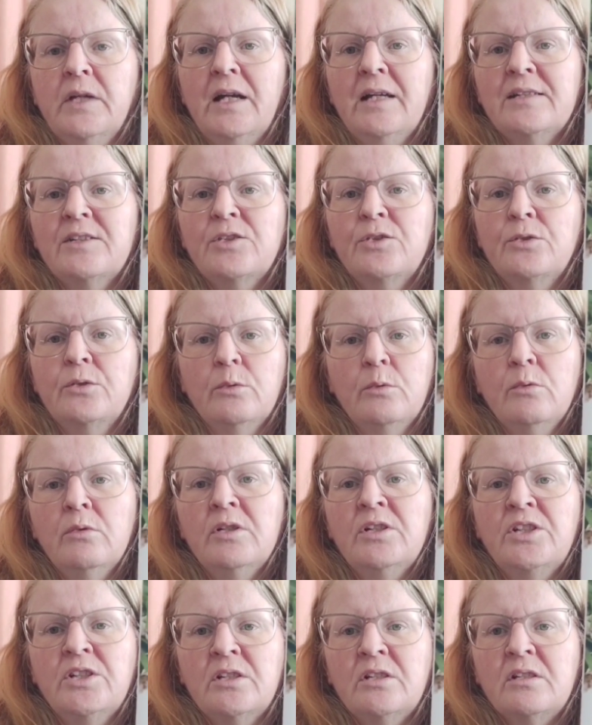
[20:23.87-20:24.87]
That's
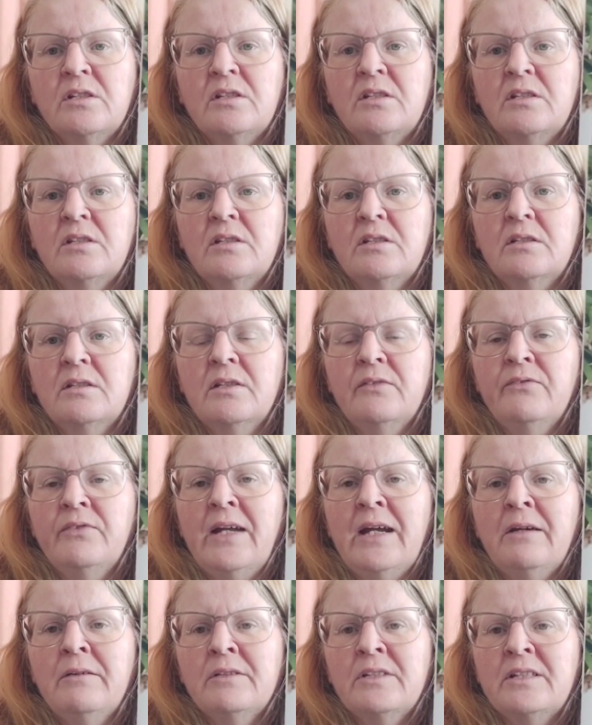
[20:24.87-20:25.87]
gorgeous. The
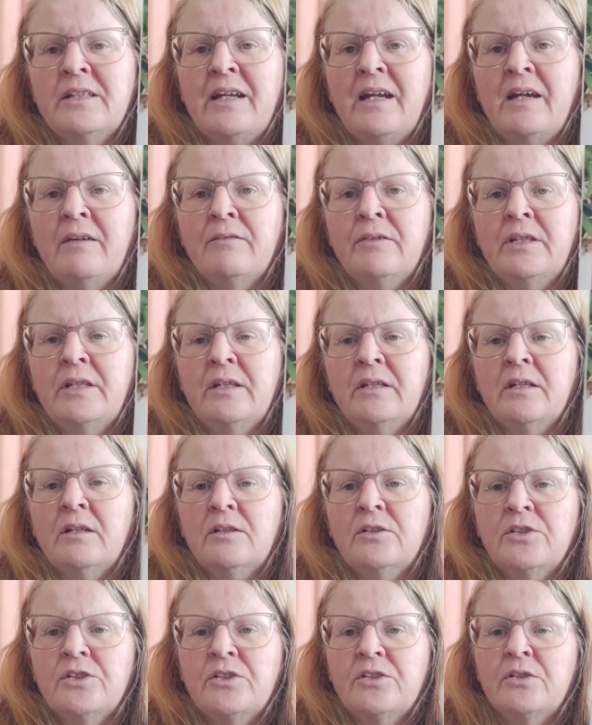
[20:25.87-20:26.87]
flowers and everything
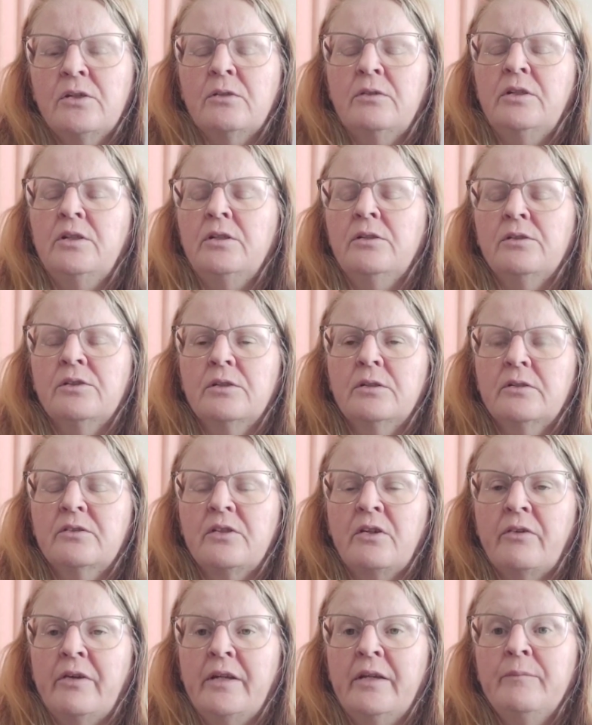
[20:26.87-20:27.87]
are just so cute.
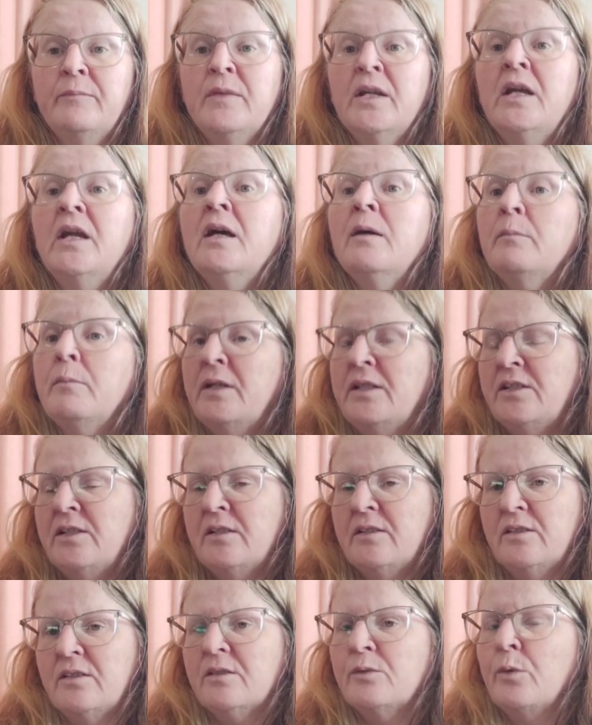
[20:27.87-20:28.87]
Sorry, my
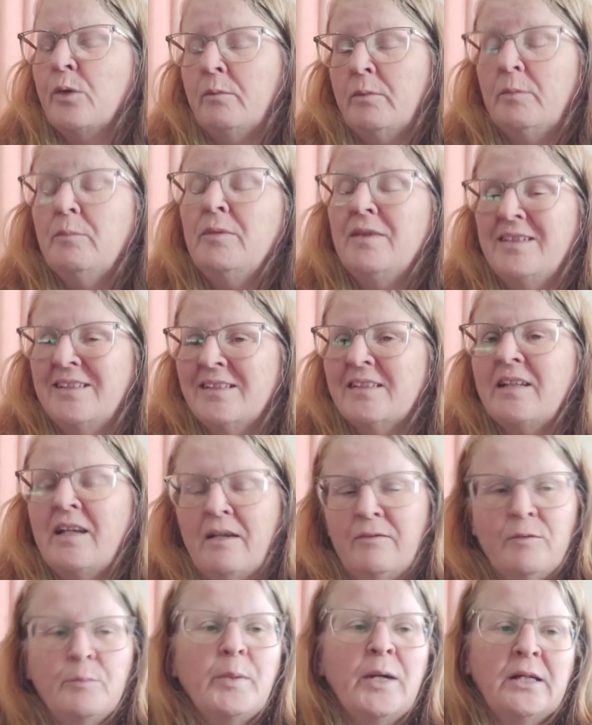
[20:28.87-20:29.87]
chest is squirming because I
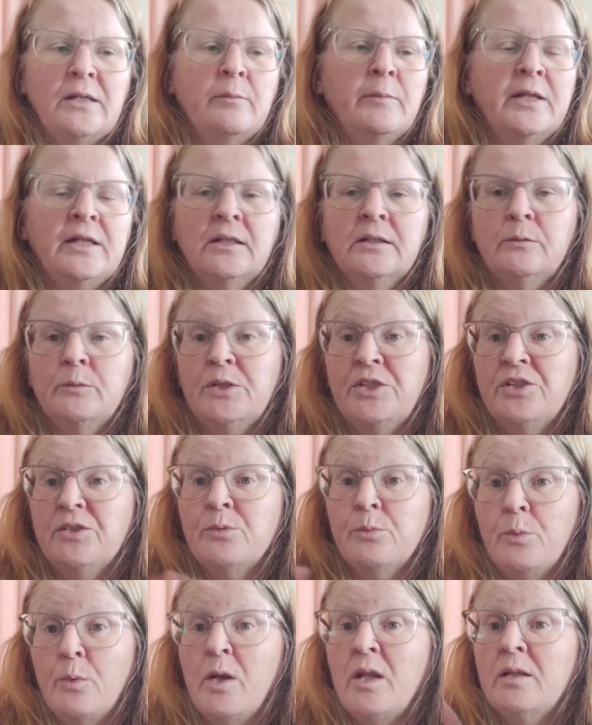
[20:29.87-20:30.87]
have a padamelon, which
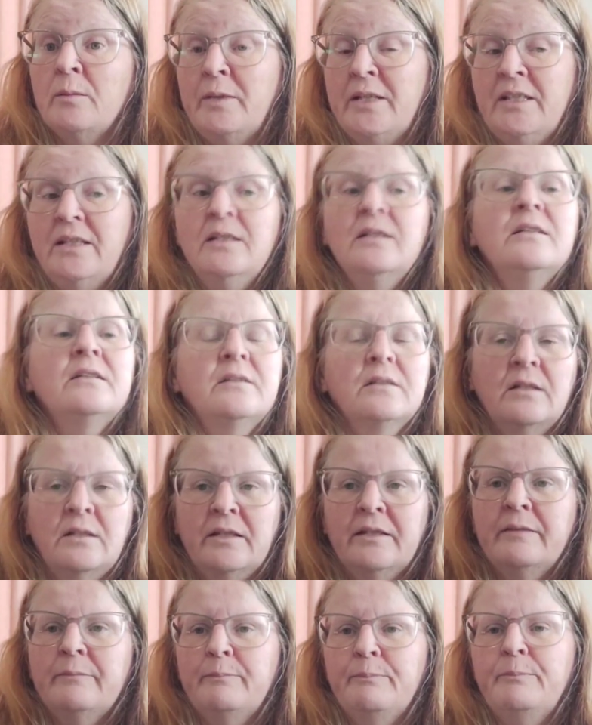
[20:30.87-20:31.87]
is wallaby
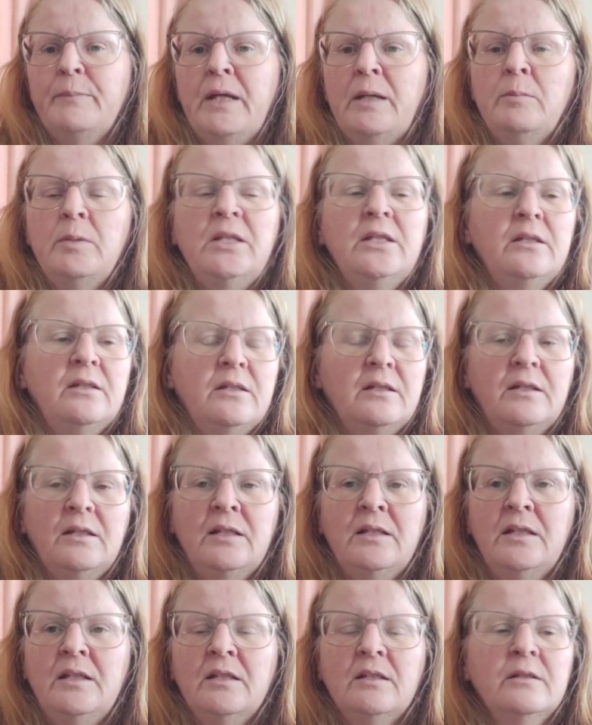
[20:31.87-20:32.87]
kind of baby
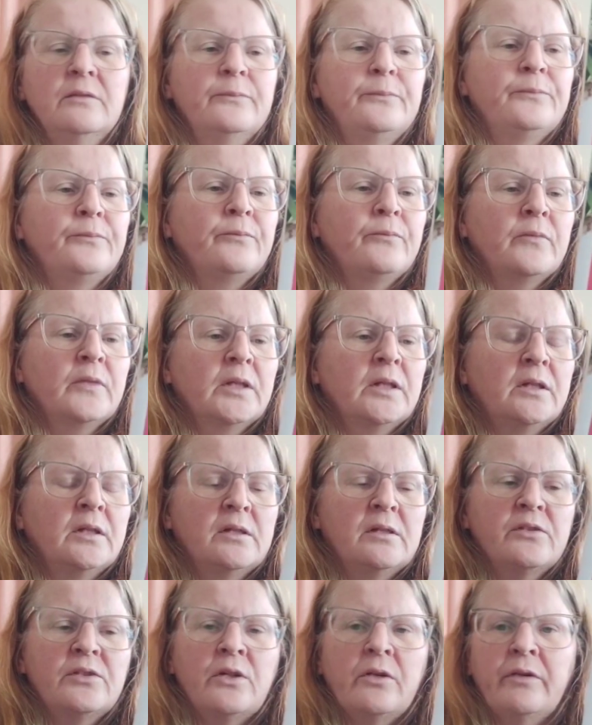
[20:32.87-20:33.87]
in here.
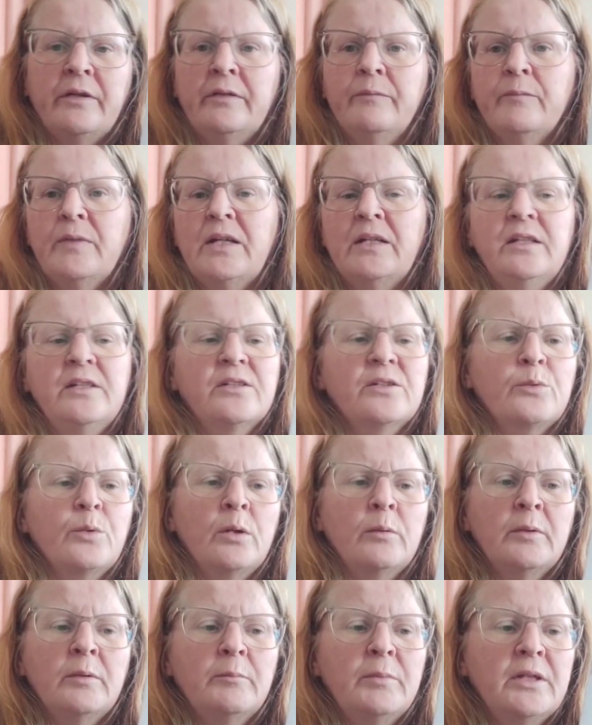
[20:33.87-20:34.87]
Sorry. And he's
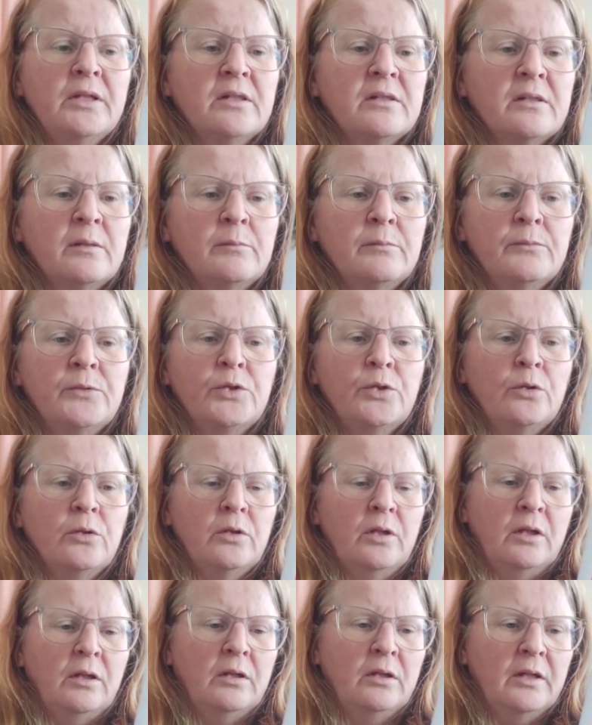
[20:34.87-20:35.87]
squirming because I'm
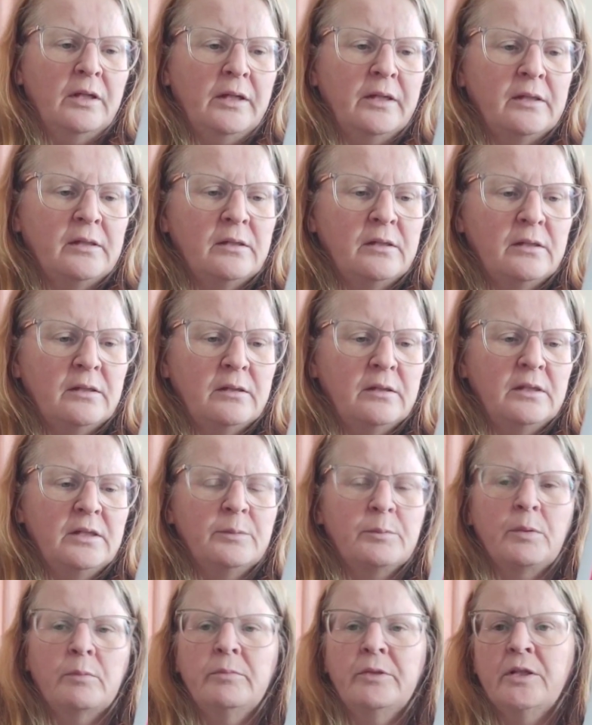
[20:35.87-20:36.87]
talking and
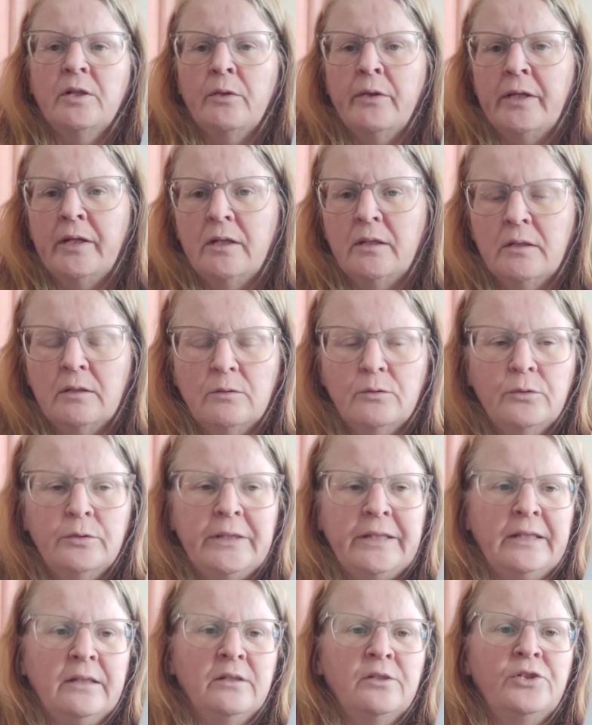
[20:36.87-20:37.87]
he's probably going,
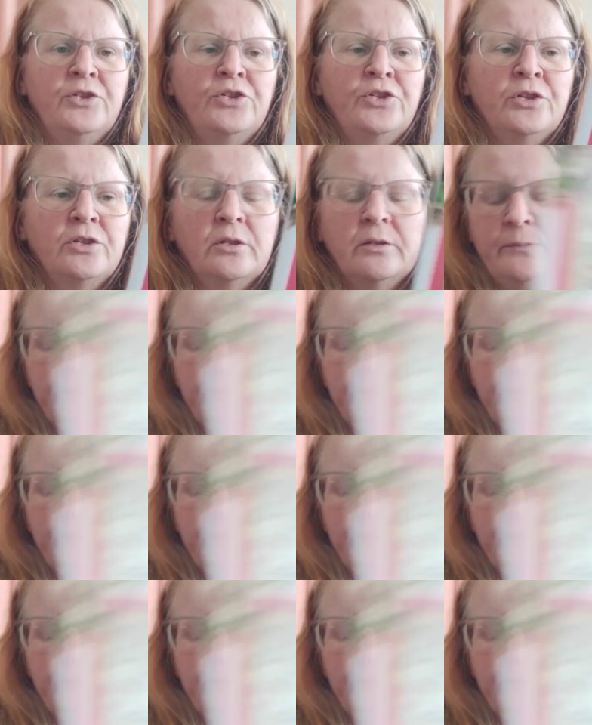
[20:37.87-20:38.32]
oi, shh.